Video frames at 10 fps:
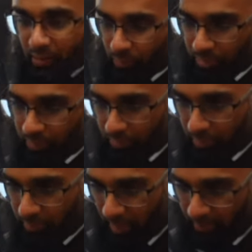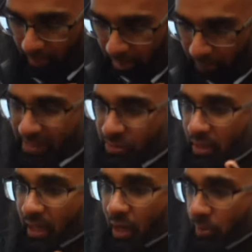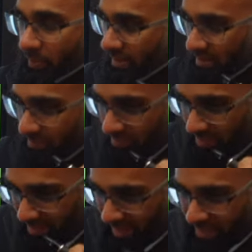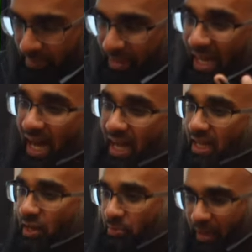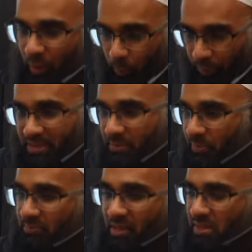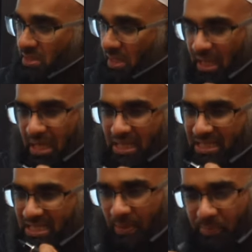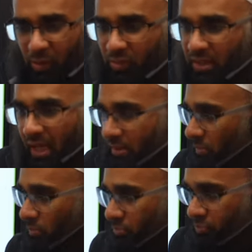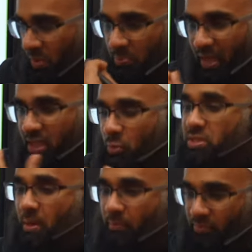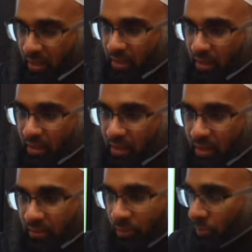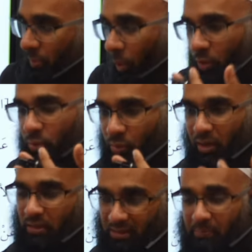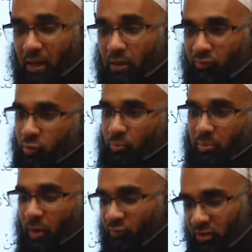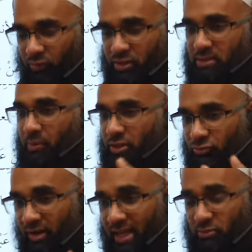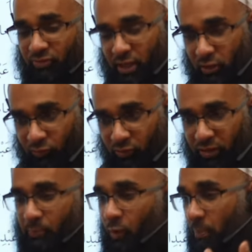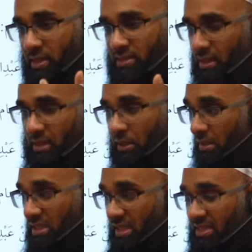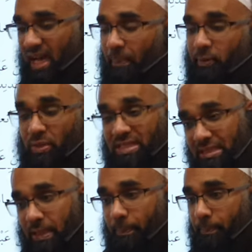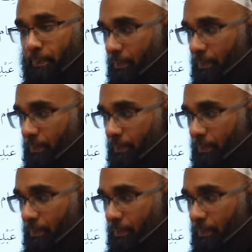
We, we, we might miss a salah, we might say something in anger, we might oppress somebody by mistake, something or the other. We may do something. So we all do kind of, some kind of dhulm. We may not fulfill somebody's rights, we forget to fulfill a promise. Things happen, we slip.